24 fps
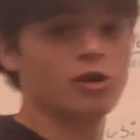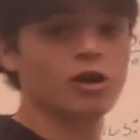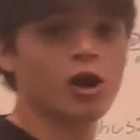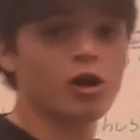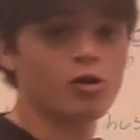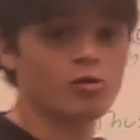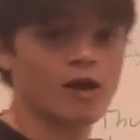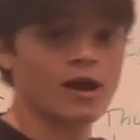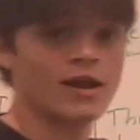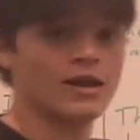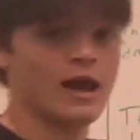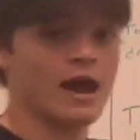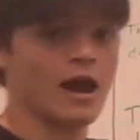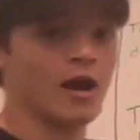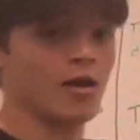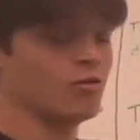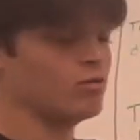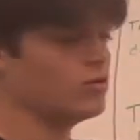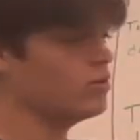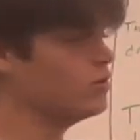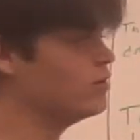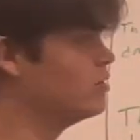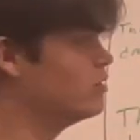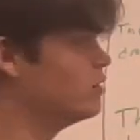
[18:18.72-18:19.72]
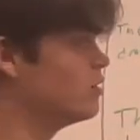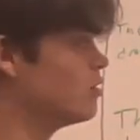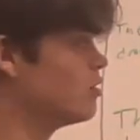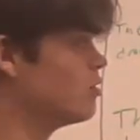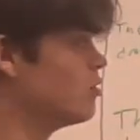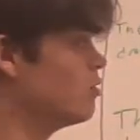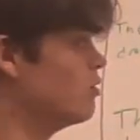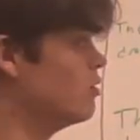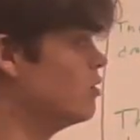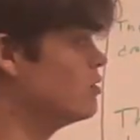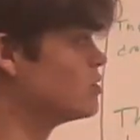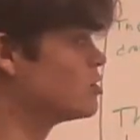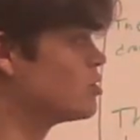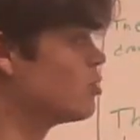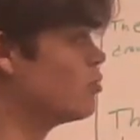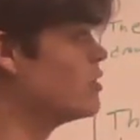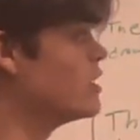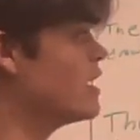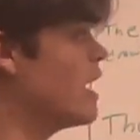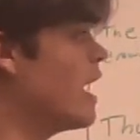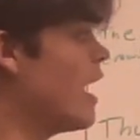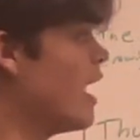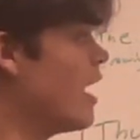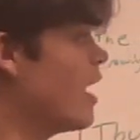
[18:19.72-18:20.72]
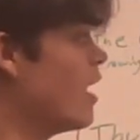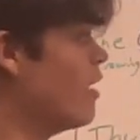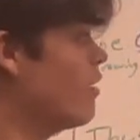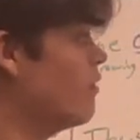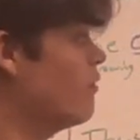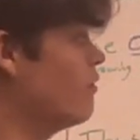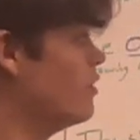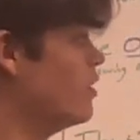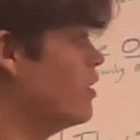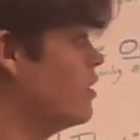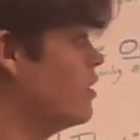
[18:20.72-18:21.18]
are right now. So we have